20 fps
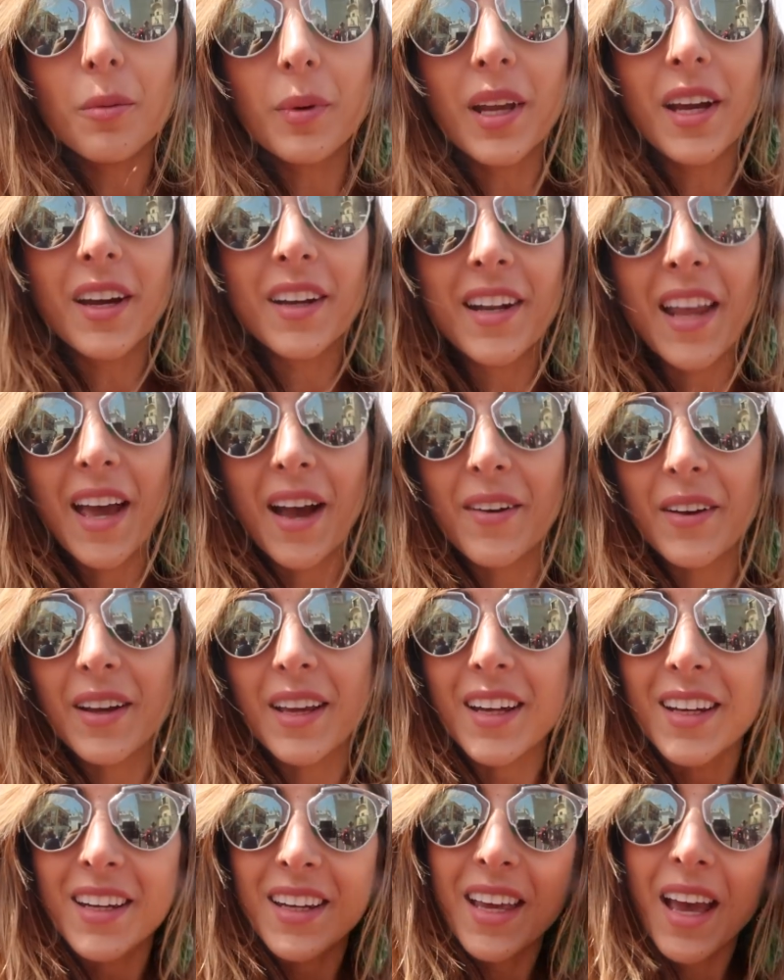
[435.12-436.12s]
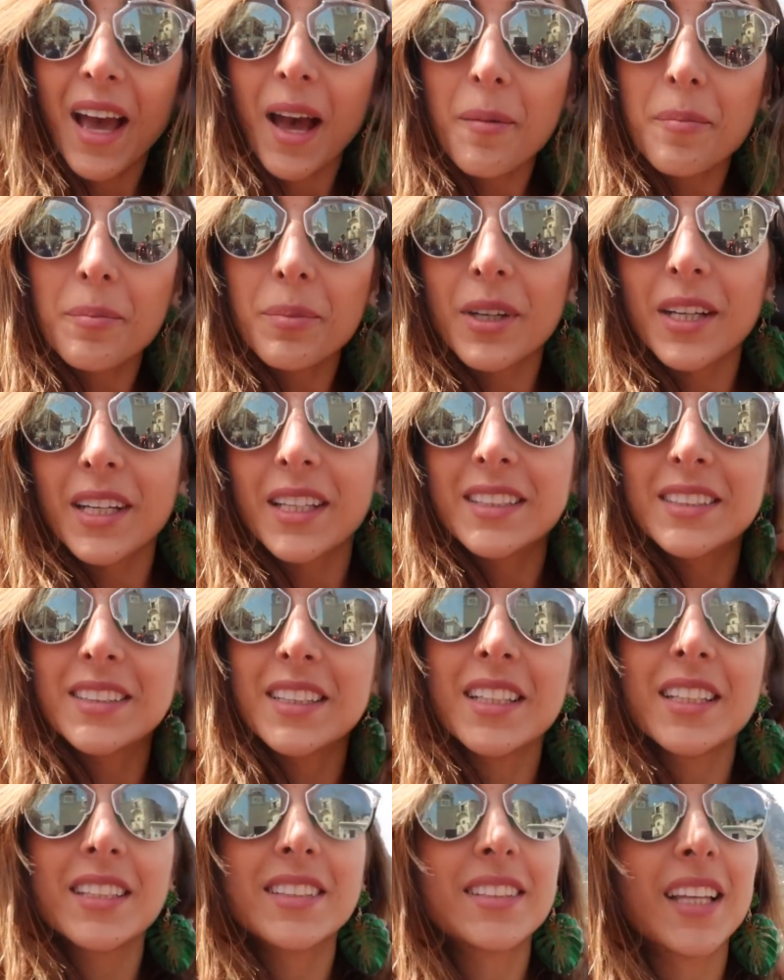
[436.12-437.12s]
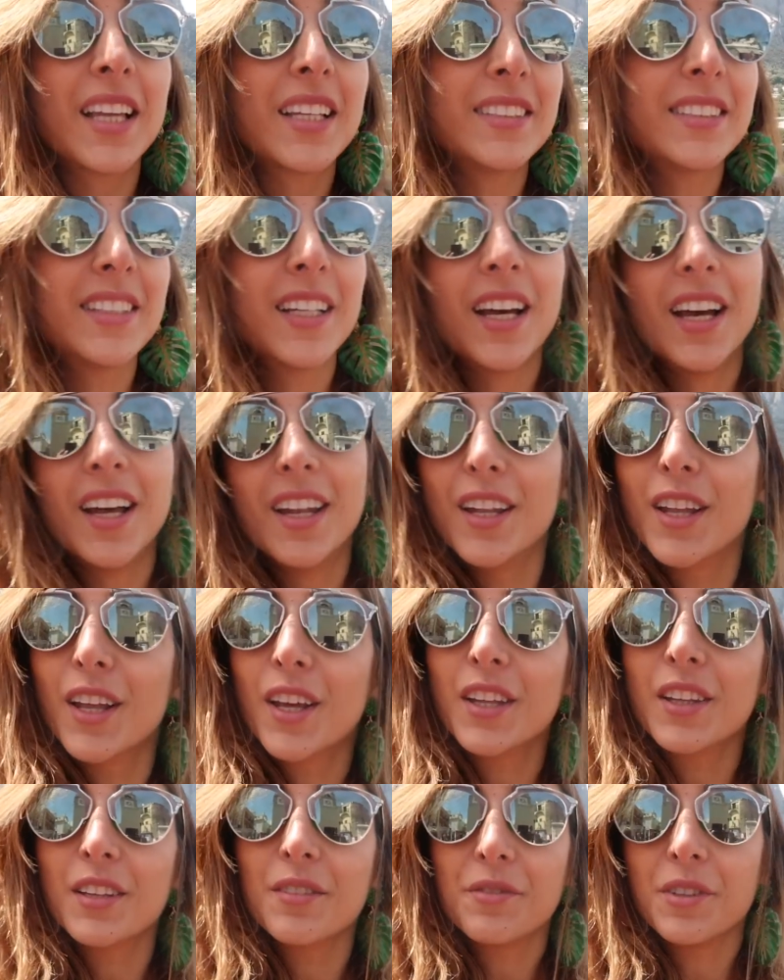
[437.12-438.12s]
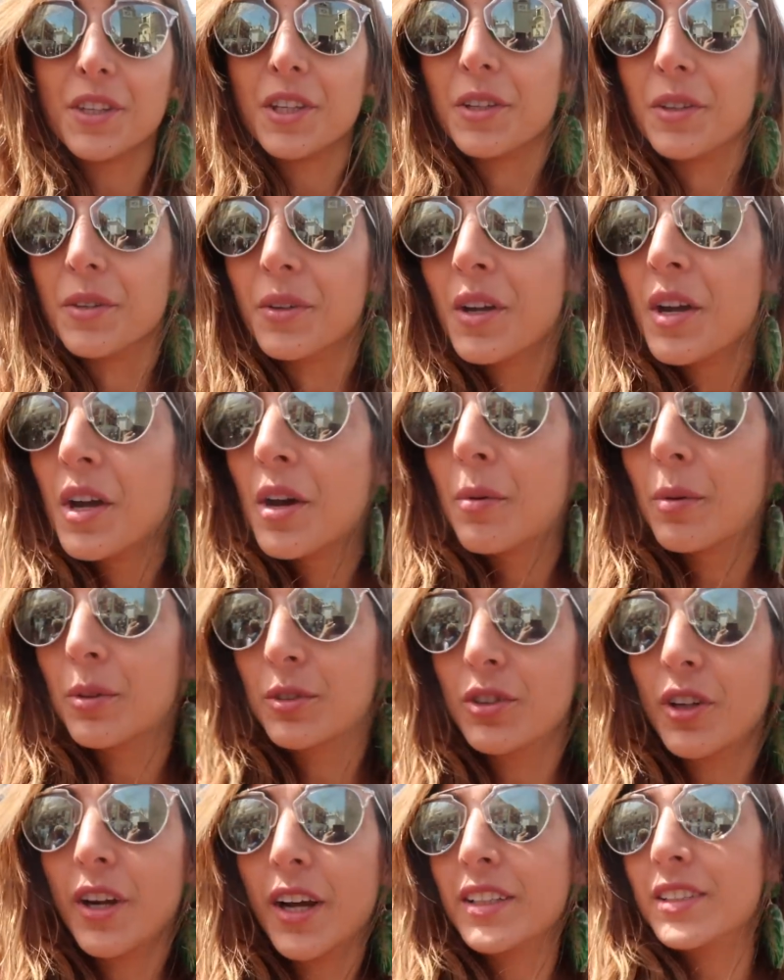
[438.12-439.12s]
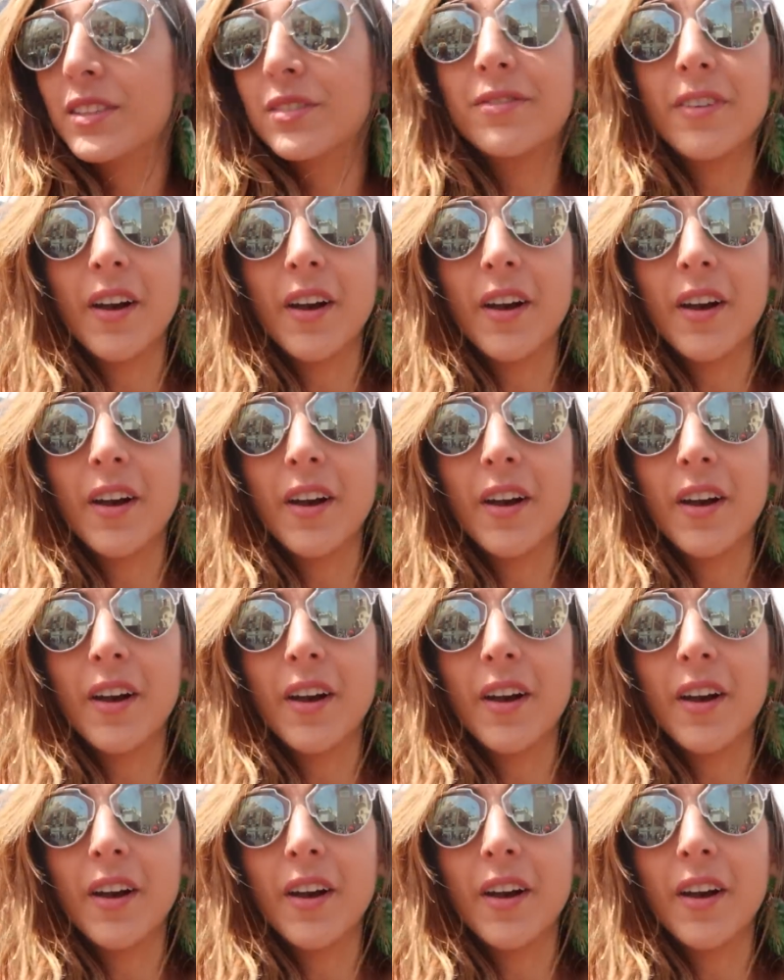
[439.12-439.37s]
We are now in CAPRI city center. Look at the view. We're trying to